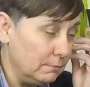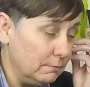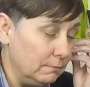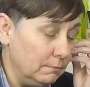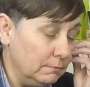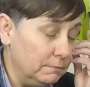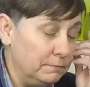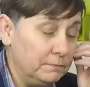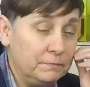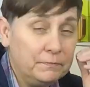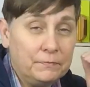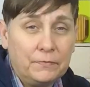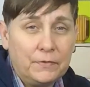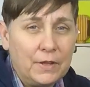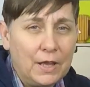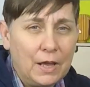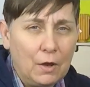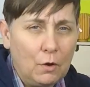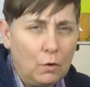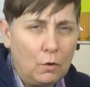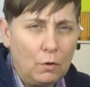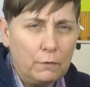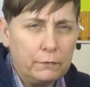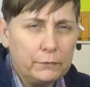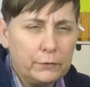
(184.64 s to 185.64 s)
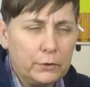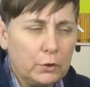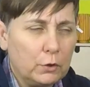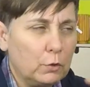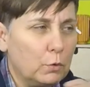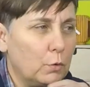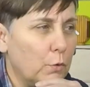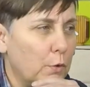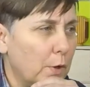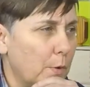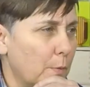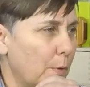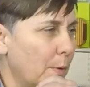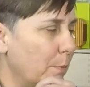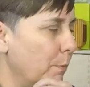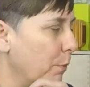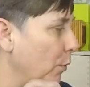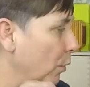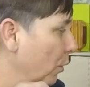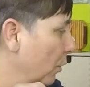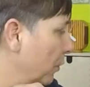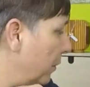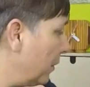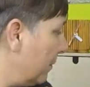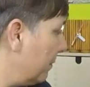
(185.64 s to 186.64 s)
that often, although I
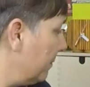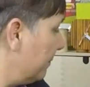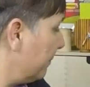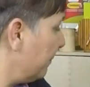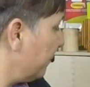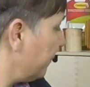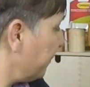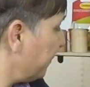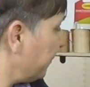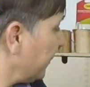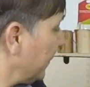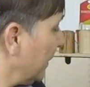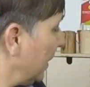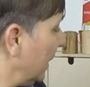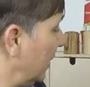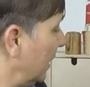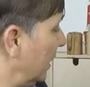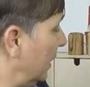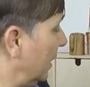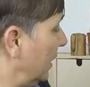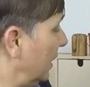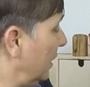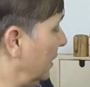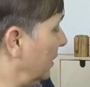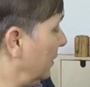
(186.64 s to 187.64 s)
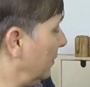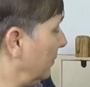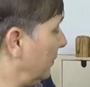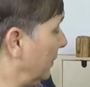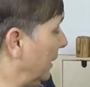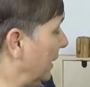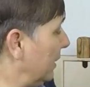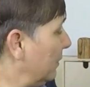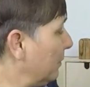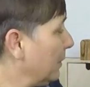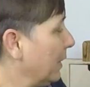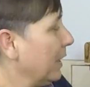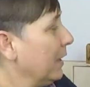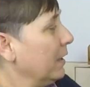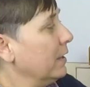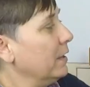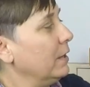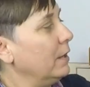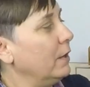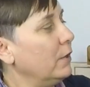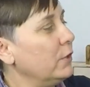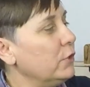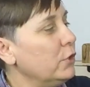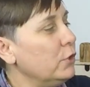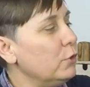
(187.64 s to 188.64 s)
bought them. But anyway,
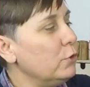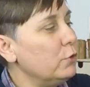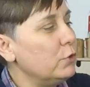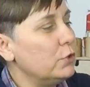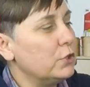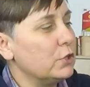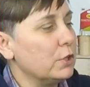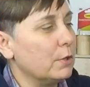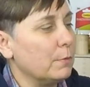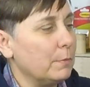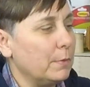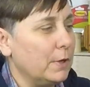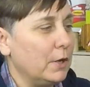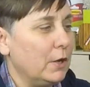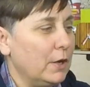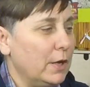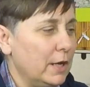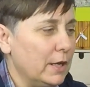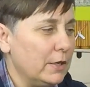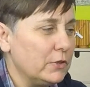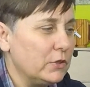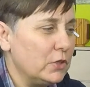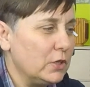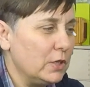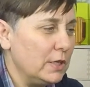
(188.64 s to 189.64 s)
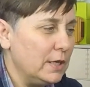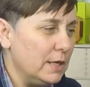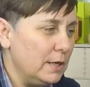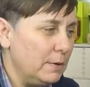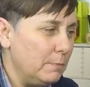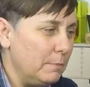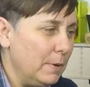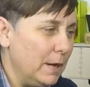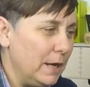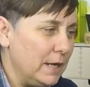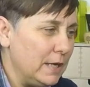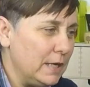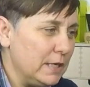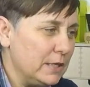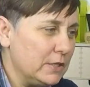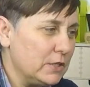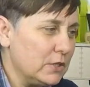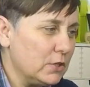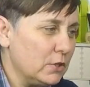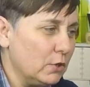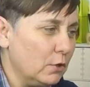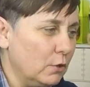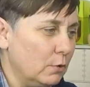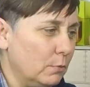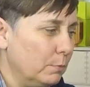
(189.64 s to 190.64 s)
I used them, and I actually
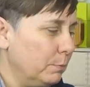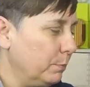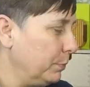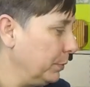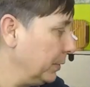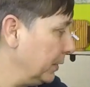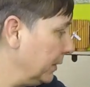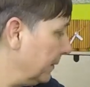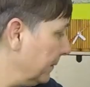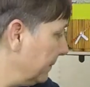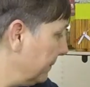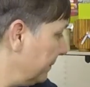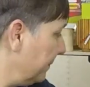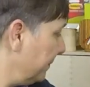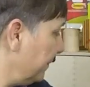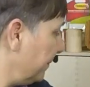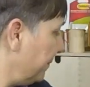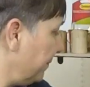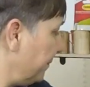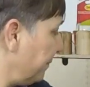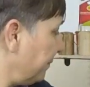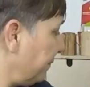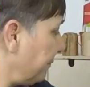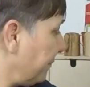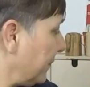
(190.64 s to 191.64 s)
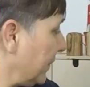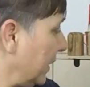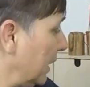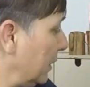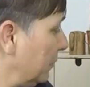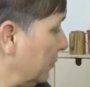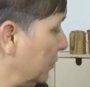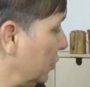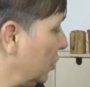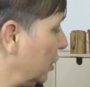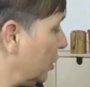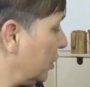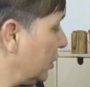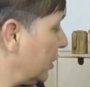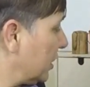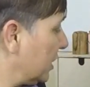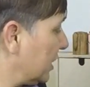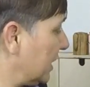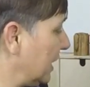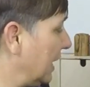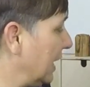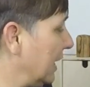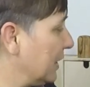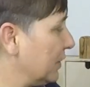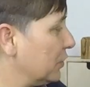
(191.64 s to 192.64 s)
made up, it was just a
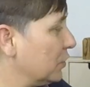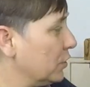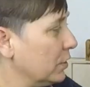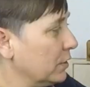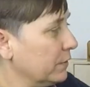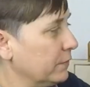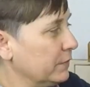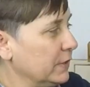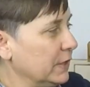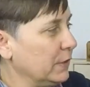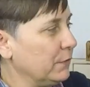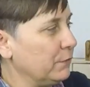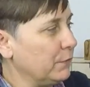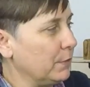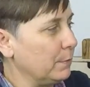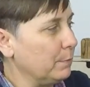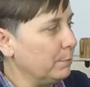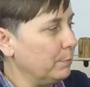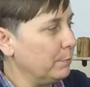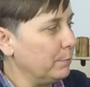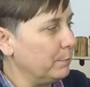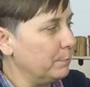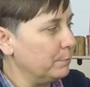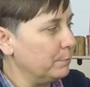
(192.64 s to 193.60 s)
selection of different